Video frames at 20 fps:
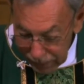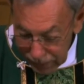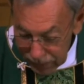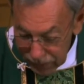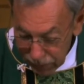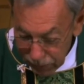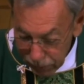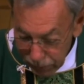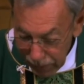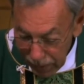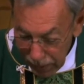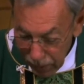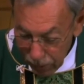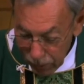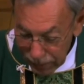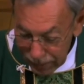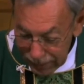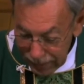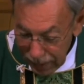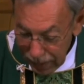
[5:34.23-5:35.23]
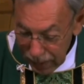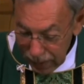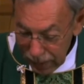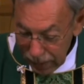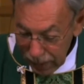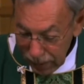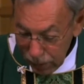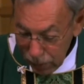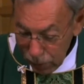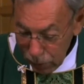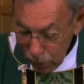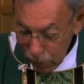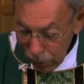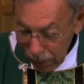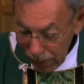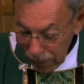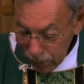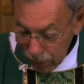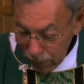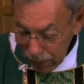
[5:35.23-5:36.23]
of power done in you
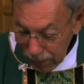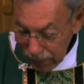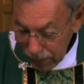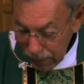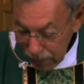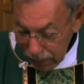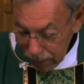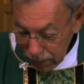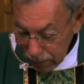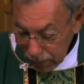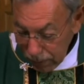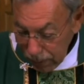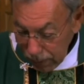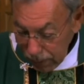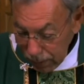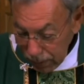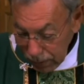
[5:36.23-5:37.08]
had been done in